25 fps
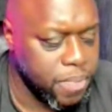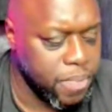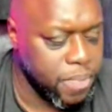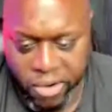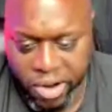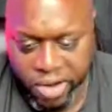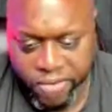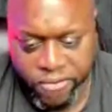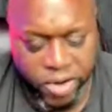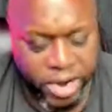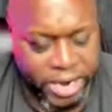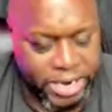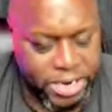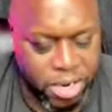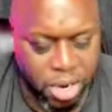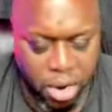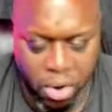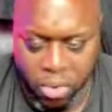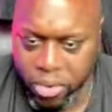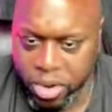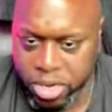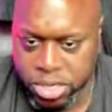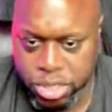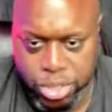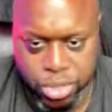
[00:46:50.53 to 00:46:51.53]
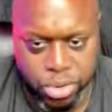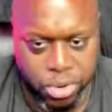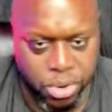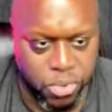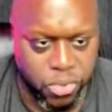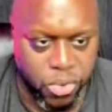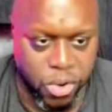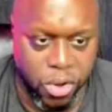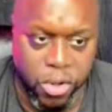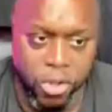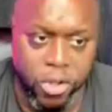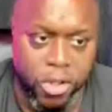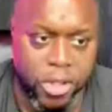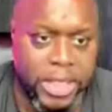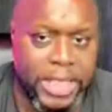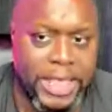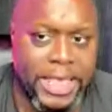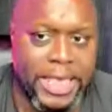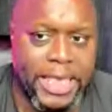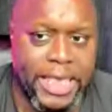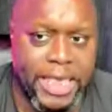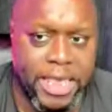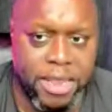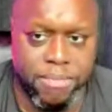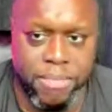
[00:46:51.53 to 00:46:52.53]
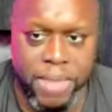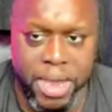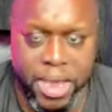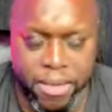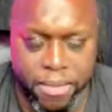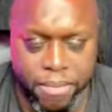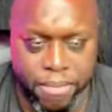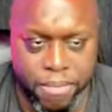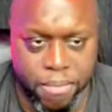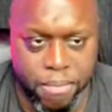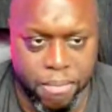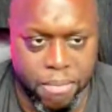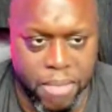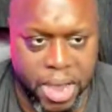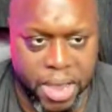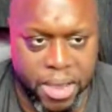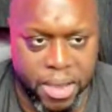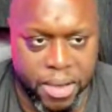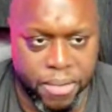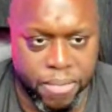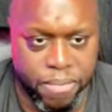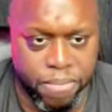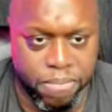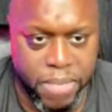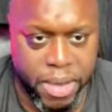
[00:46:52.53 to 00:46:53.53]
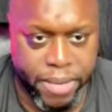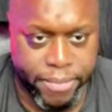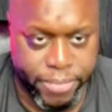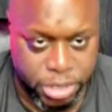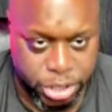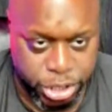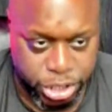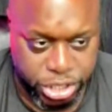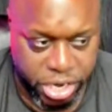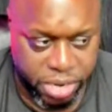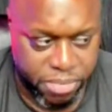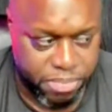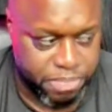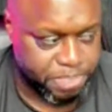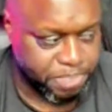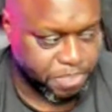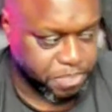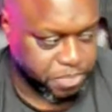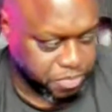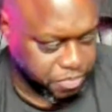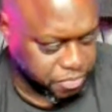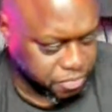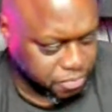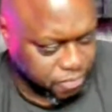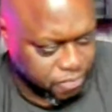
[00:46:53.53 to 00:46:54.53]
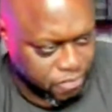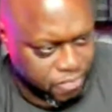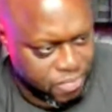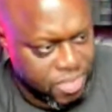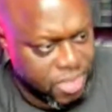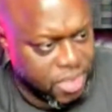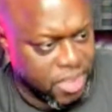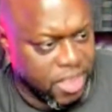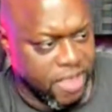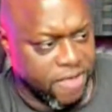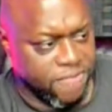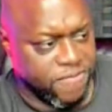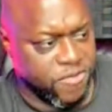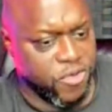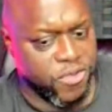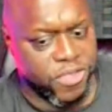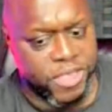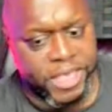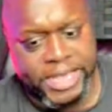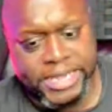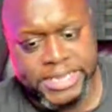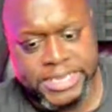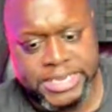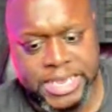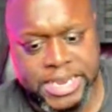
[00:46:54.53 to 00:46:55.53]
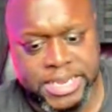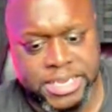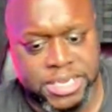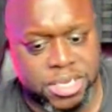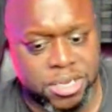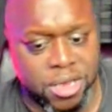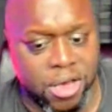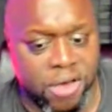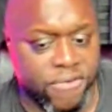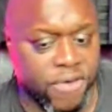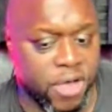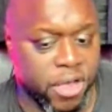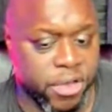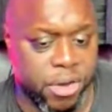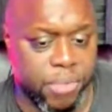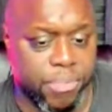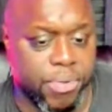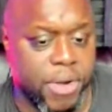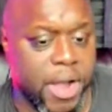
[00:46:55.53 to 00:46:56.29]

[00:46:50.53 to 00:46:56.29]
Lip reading: However, I don't want you to enroll in my membership if you think it's going to solve all your